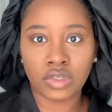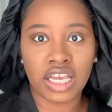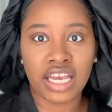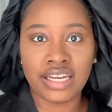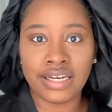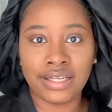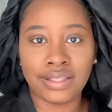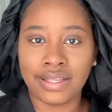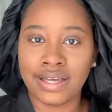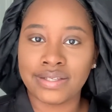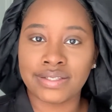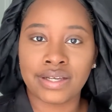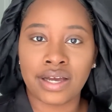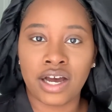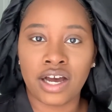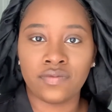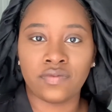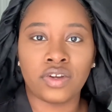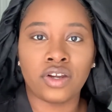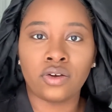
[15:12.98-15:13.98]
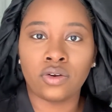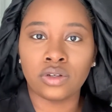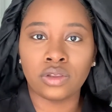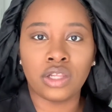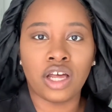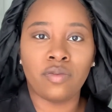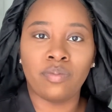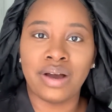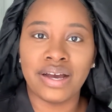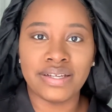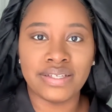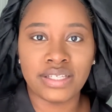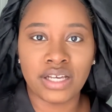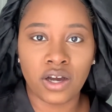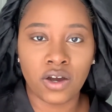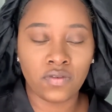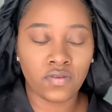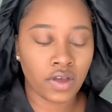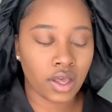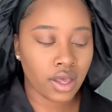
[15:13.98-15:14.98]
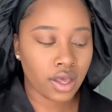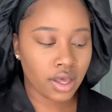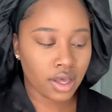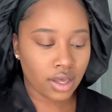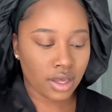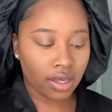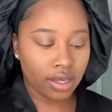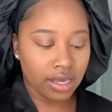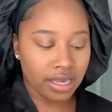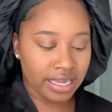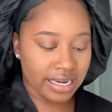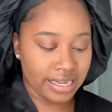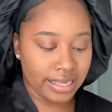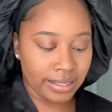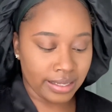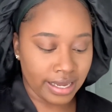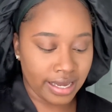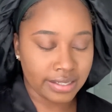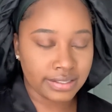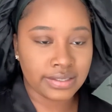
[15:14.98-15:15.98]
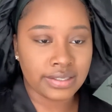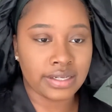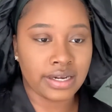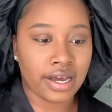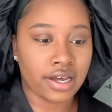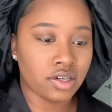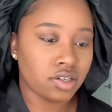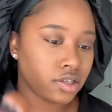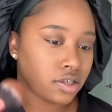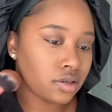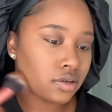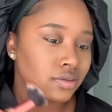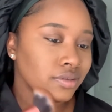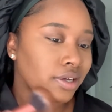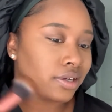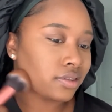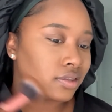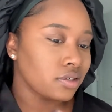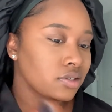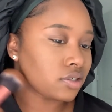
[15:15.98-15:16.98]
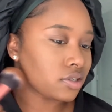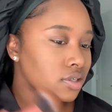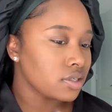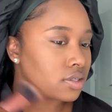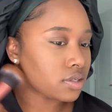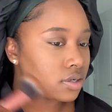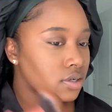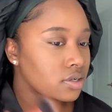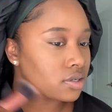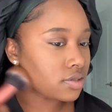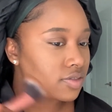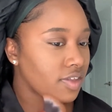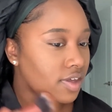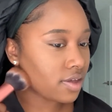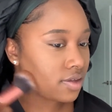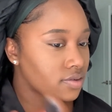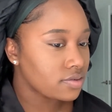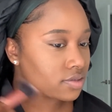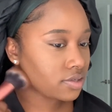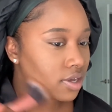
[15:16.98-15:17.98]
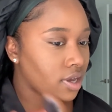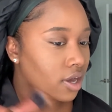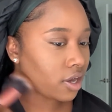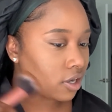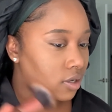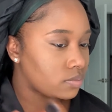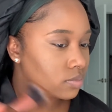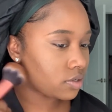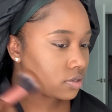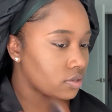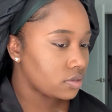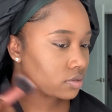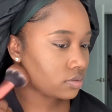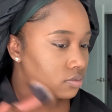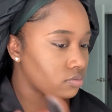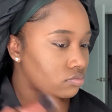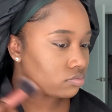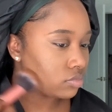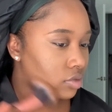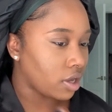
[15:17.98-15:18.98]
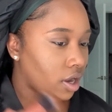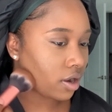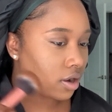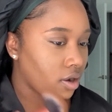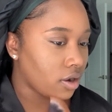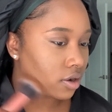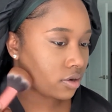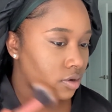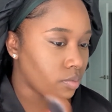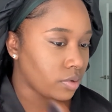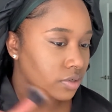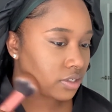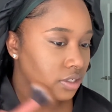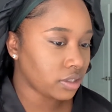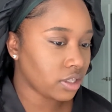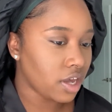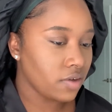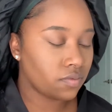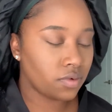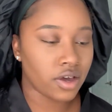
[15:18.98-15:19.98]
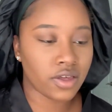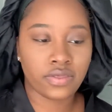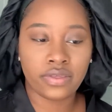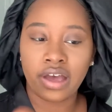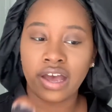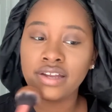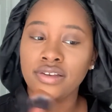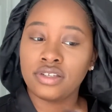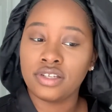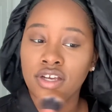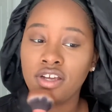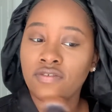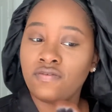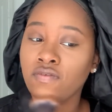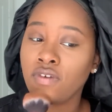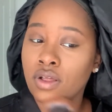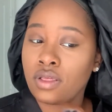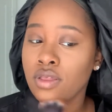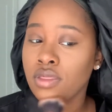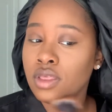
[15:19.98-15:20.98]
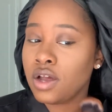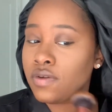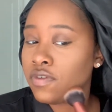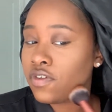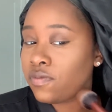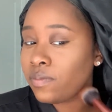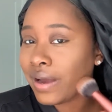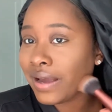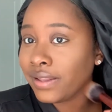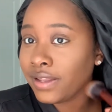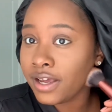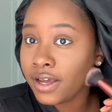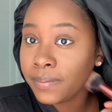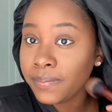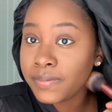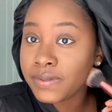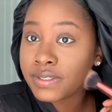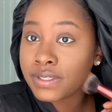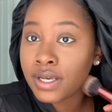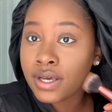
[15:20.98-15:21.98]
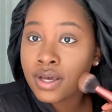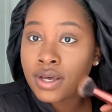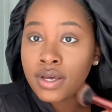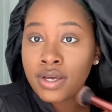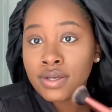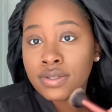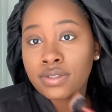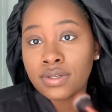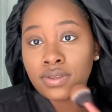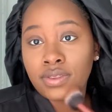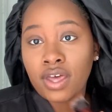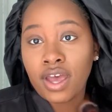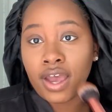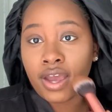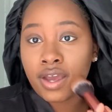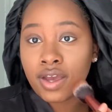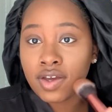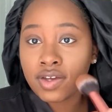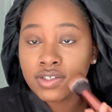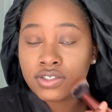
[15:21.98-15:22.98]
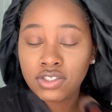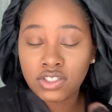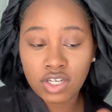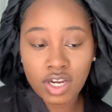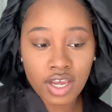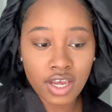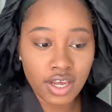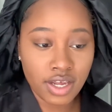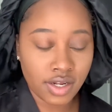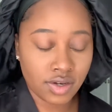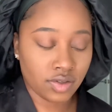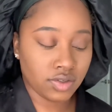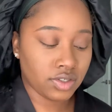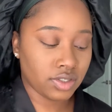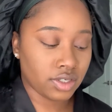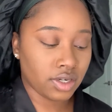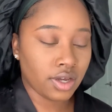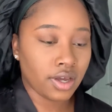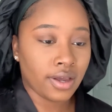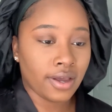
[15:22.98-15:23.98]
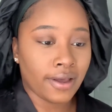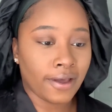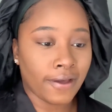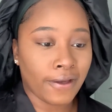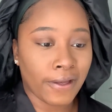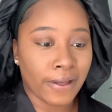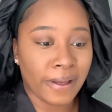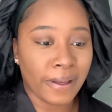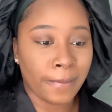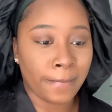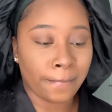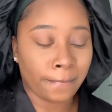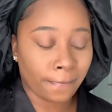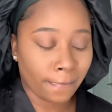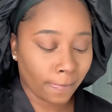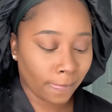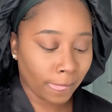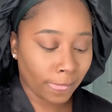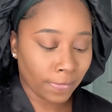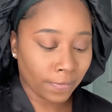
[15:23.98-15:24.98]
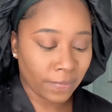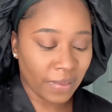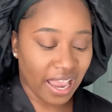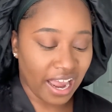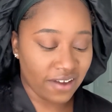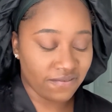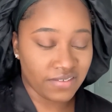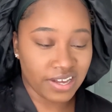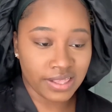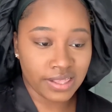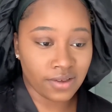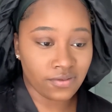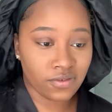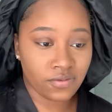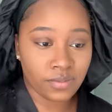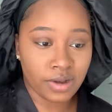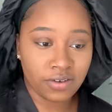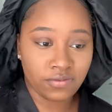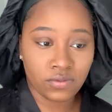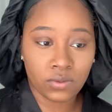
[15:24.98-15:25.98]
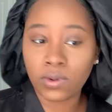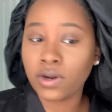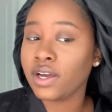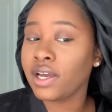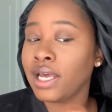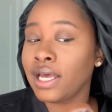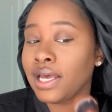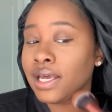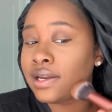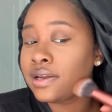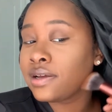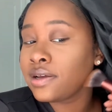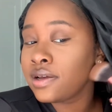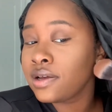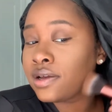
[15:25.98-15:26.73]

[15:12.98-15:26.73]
any less confident or love myself any less than I do. Like, there's just certain things that I'm just not 100% in love with. I did fall in love with my lips, so that has changed. I fell in love with my forehead.